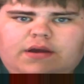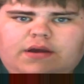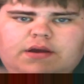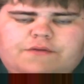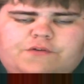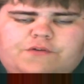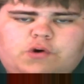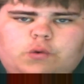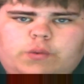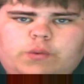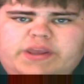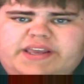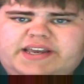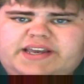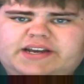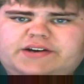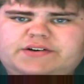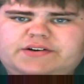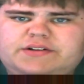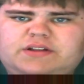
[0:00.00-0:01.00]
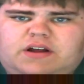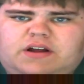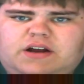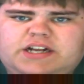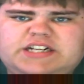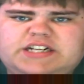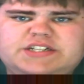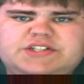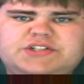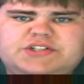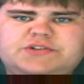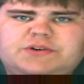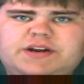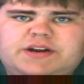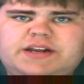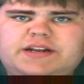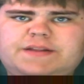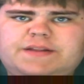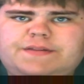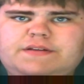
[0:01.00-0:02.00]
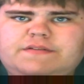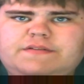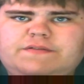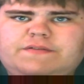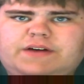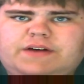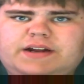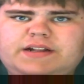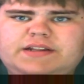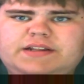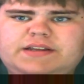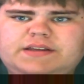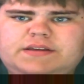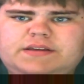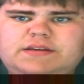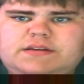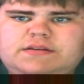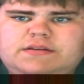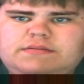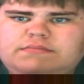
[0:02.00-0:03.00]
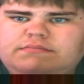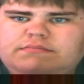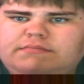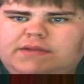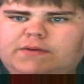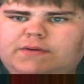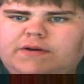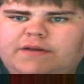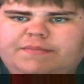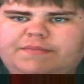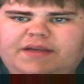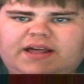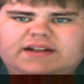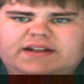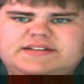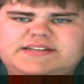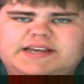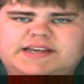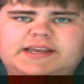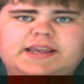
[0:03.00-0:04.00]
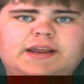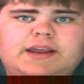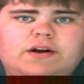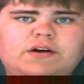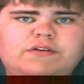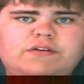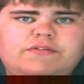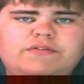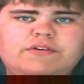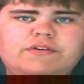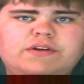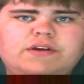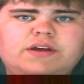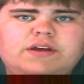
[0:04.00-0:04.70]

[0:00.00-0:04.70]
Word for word: For a week, I couldn't log in straight, and then finally, my rep got it taken care of,